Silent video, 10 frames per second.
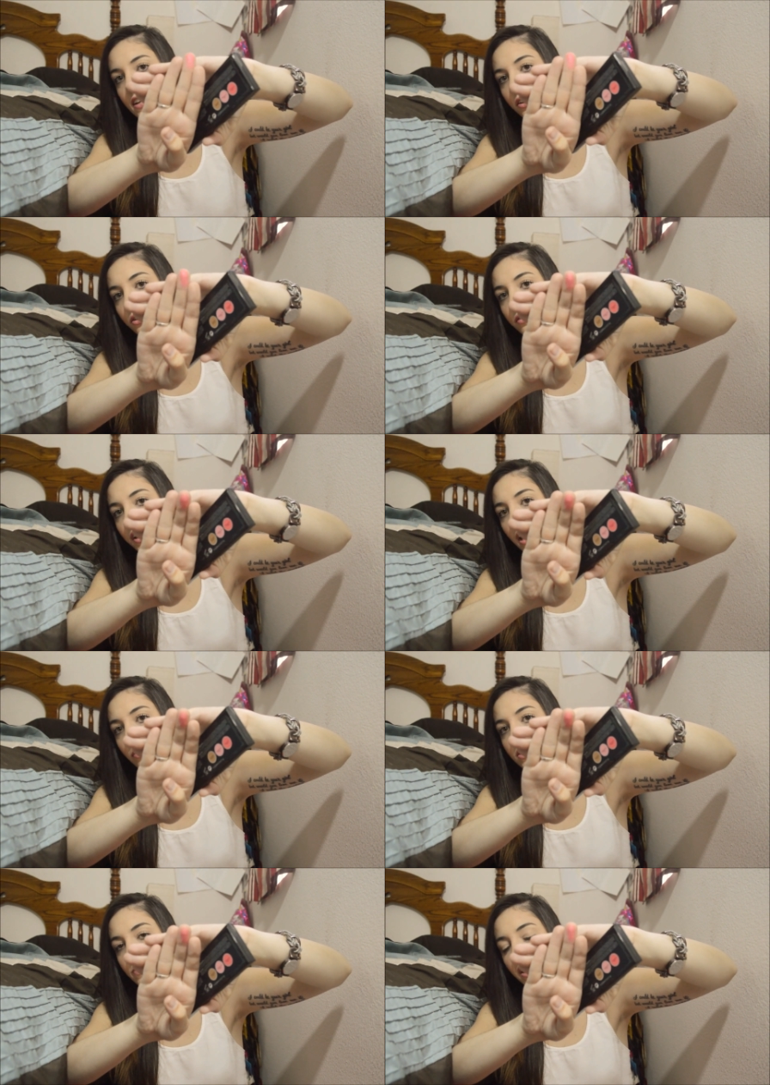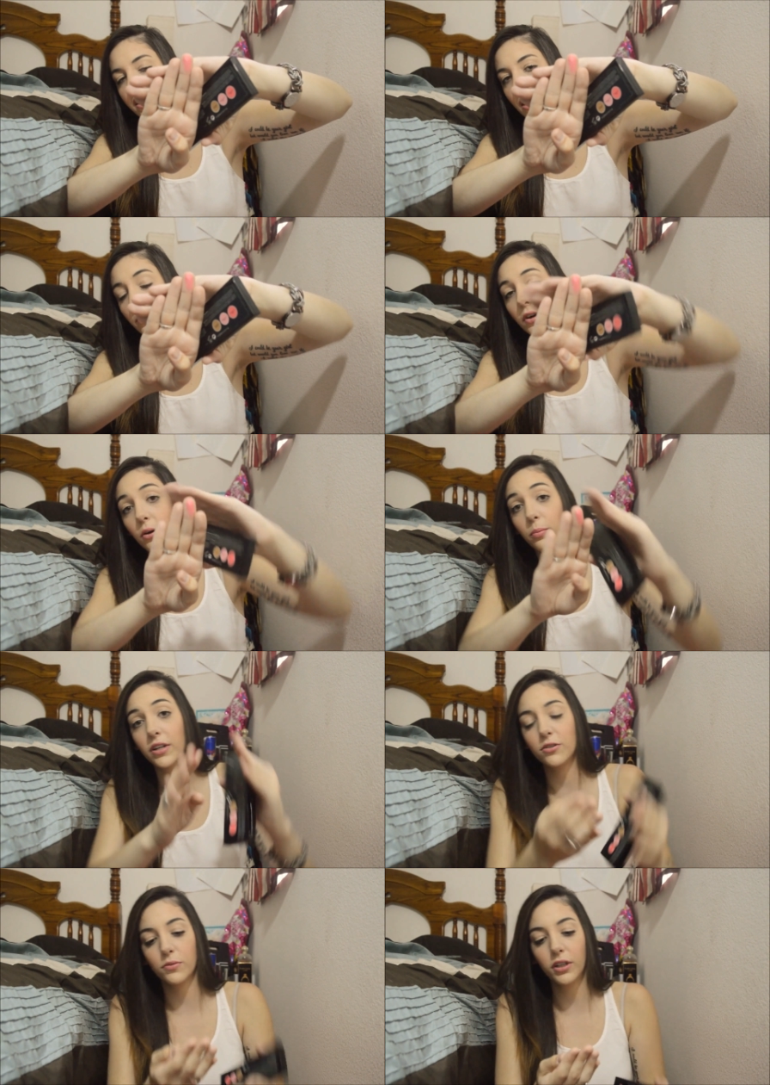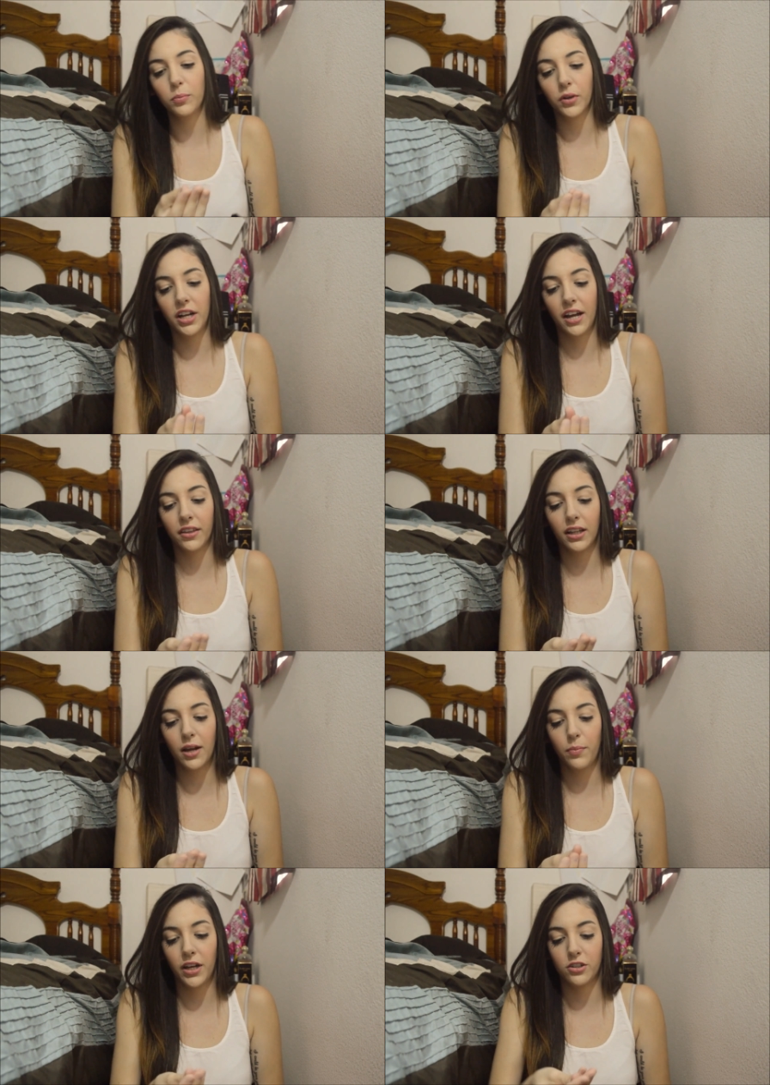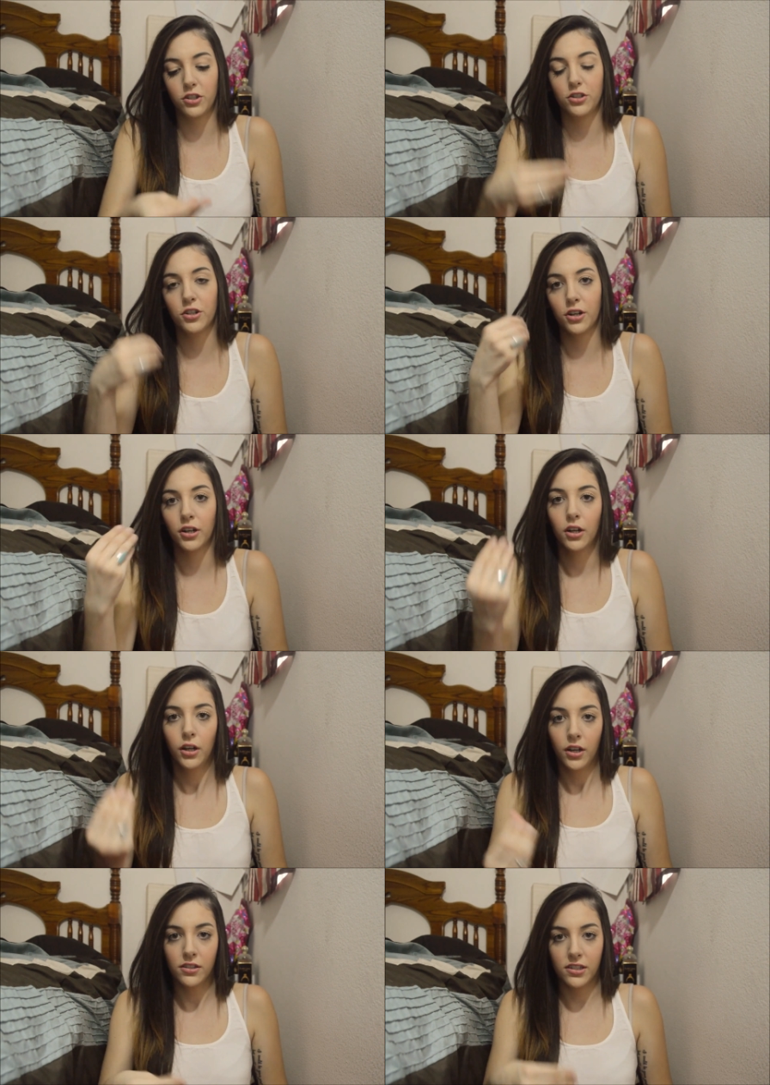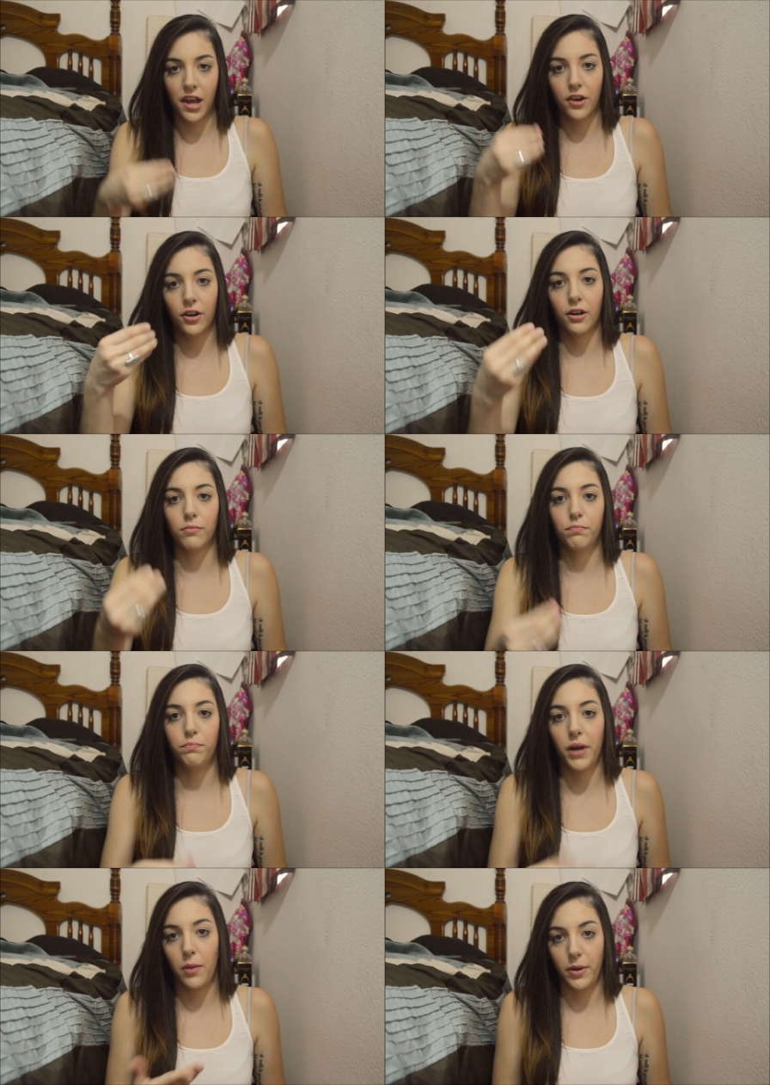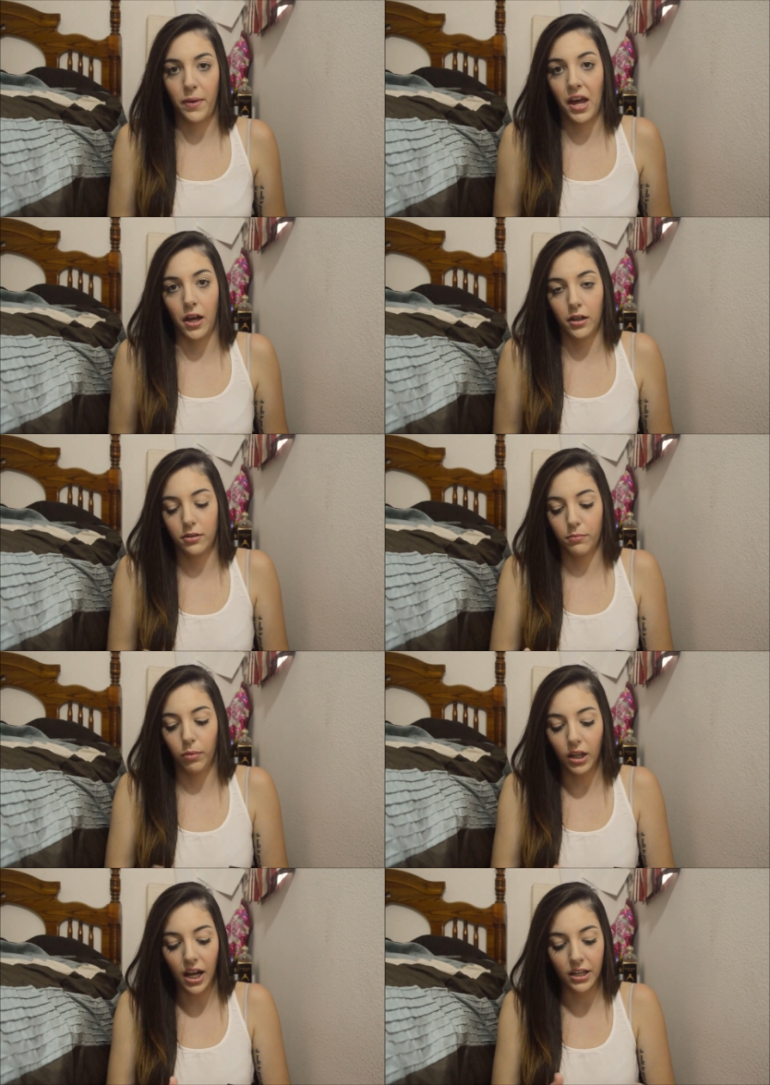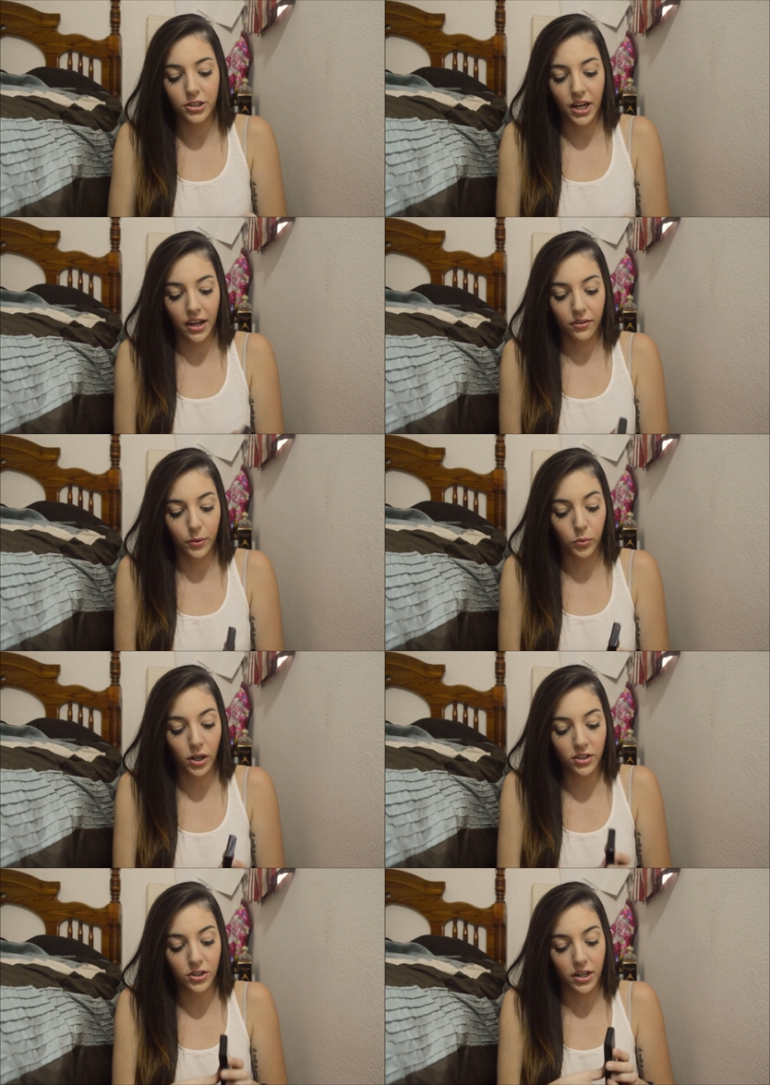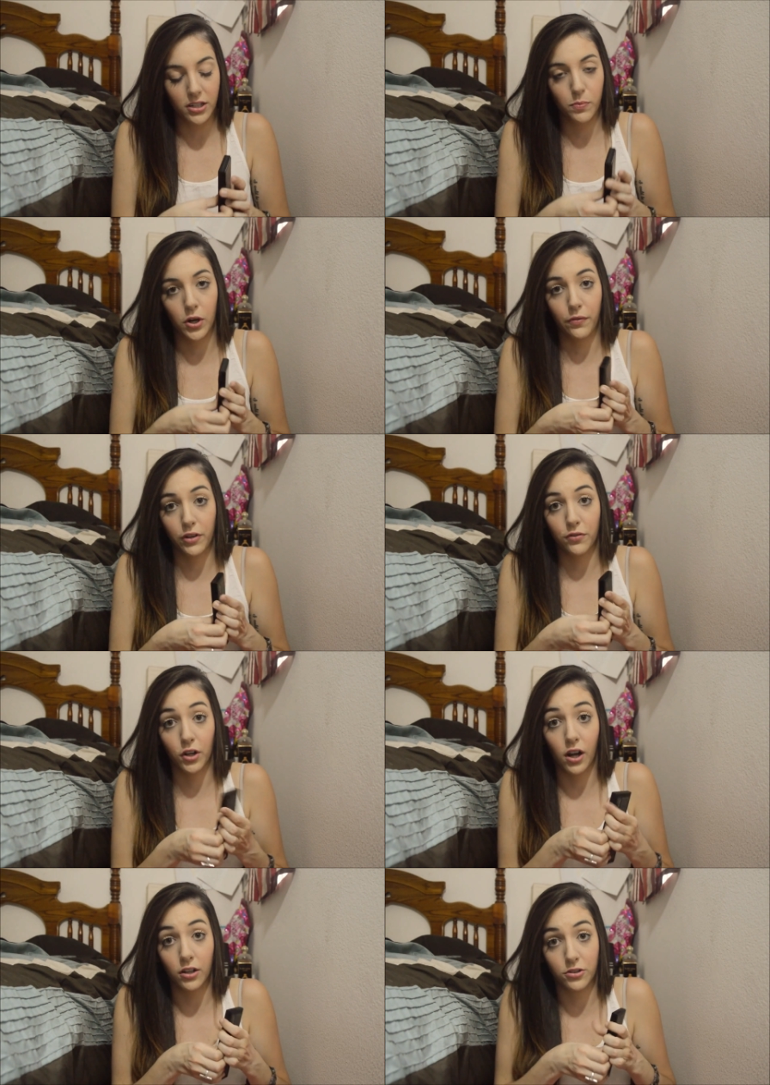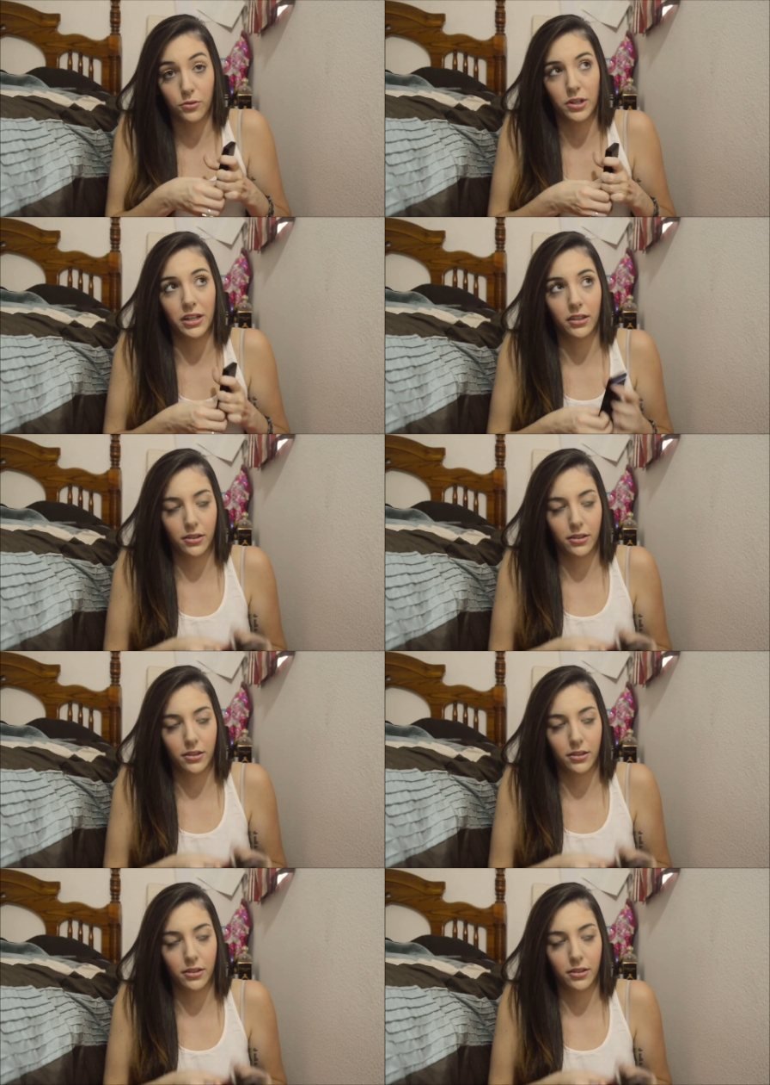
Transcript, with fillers: I don't know if the camera is picking that up at all, but it's really pretty. And the light pink is just your standard baby pink blush. And the bronzer is perfect for contouring.